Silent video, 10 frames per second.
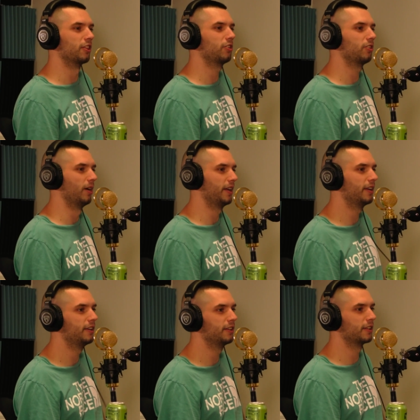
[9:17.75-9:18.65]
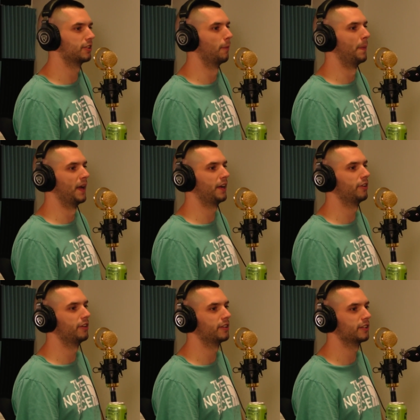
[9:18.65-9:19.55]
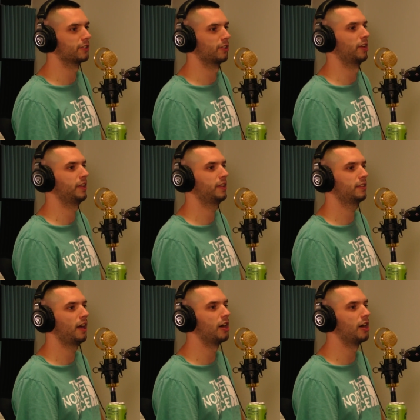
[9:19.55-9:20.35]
too. like? You think they're big, or you think they're like? I